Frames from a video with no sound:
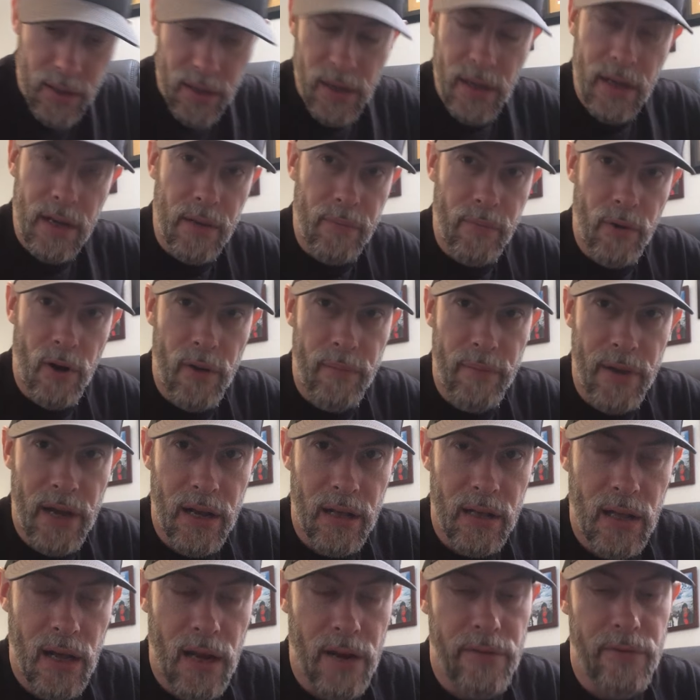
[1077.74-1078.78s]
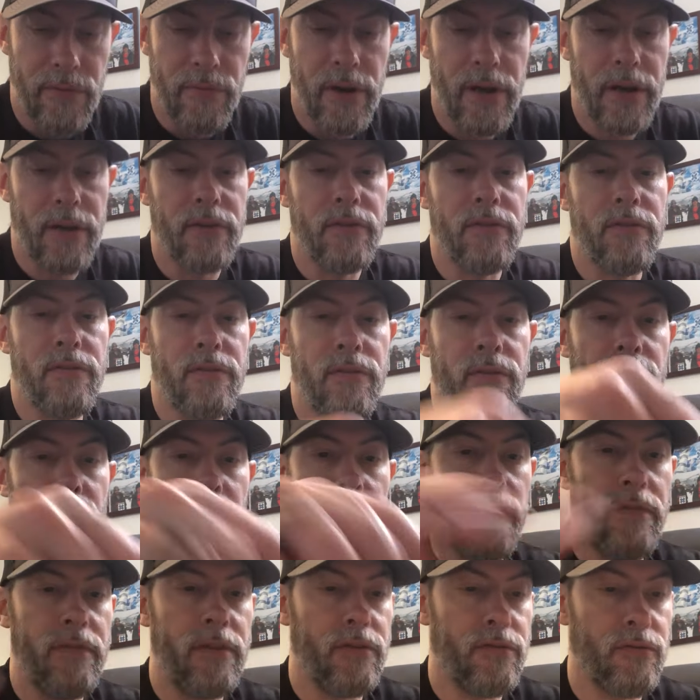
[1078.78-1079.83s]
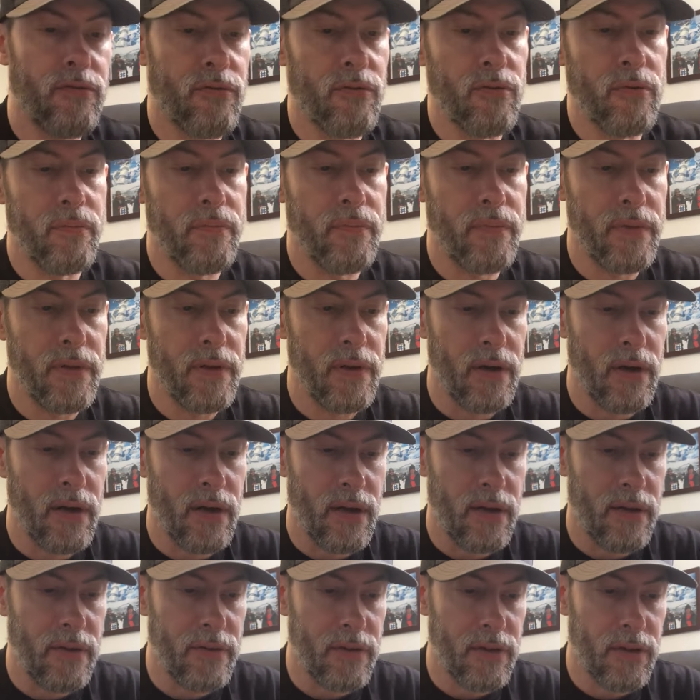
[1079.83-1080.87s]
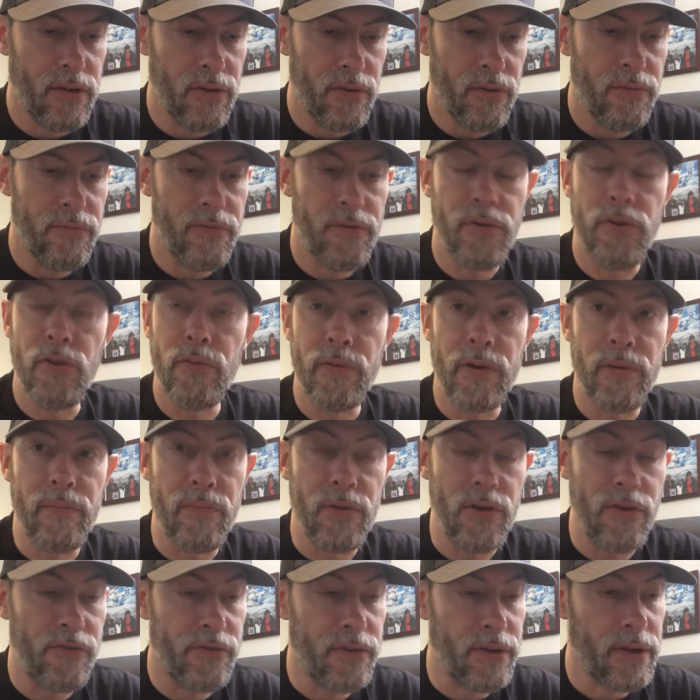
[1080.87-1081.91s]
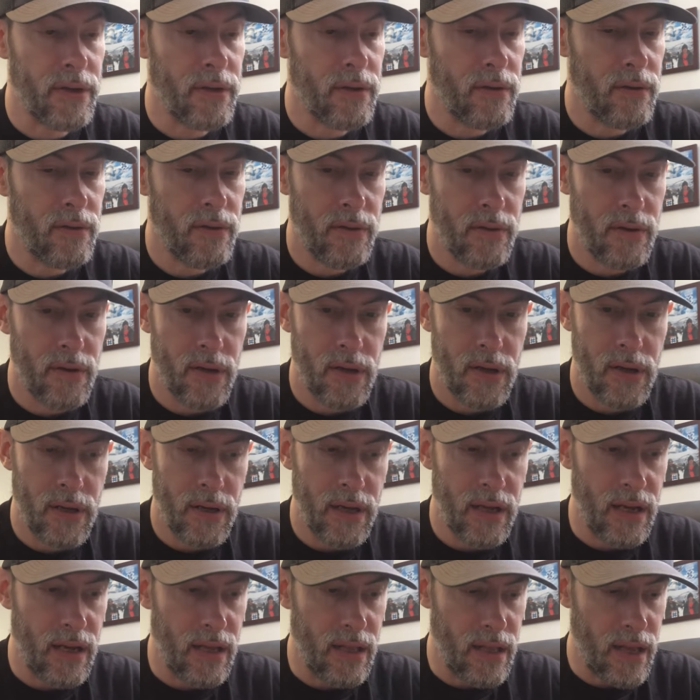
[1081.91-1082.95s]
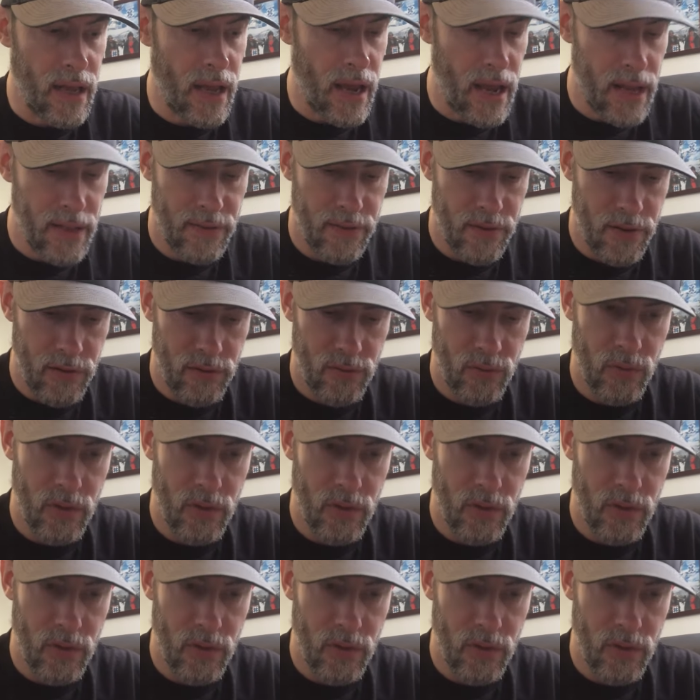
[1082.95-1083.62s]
And he brought back a lot of the records of his group, the Guild for Human Music. And they had this